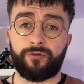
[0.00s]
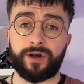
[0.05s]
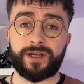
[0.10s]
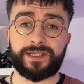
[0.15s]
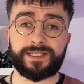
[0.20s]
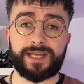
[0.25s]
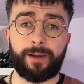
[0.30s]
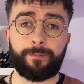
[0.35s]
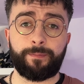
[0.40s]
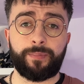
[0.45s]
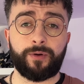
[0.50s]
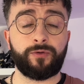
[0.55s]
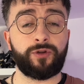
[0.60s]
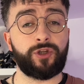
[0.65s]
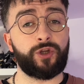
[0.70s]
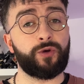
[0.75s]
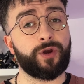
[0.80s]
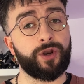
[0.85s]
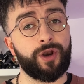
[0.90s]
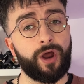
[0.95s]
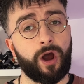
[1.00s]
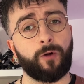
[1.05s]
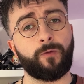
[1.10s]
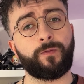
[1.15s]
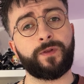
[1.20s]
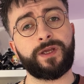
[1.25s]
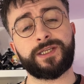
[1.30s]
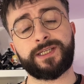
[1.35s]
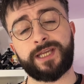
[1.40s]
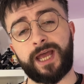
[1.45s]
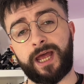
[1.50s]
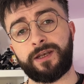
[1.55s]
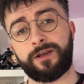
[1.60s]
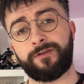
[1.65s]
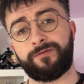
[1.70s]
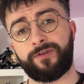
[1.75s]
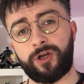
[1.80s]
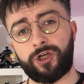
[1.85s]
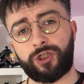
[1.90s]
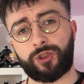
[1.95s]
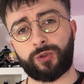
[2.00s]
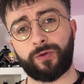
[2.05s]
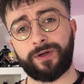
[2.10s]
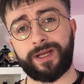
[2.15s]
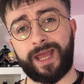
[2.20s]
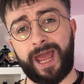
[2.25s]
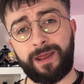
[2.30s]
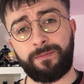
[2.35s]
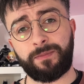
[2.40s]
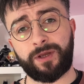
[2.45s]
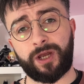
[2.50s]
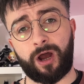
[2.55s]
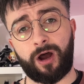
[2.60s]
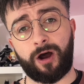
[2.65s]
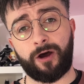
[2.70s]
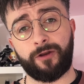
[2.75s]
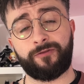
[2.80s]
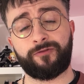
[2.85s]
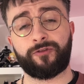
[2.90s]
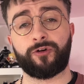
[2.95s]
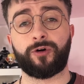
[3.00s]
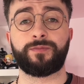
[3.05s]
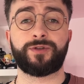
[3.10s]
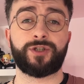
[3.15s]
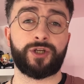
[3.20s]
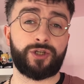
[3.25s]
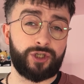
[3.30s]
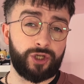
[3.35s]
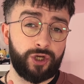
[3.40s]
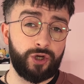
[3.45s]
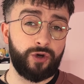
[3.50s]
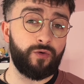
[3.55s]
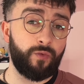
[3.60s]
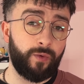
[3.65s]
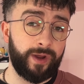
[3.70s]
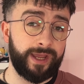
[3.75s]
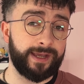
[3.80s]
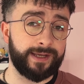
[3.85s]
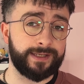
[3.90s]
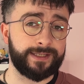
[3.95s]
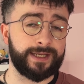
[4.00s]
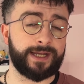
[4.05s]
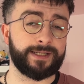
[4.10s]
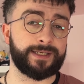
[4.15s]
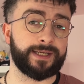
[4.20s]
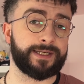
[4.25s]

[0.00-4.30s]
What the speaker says: example, you can only send a virtual game card for up to 2 weeks at a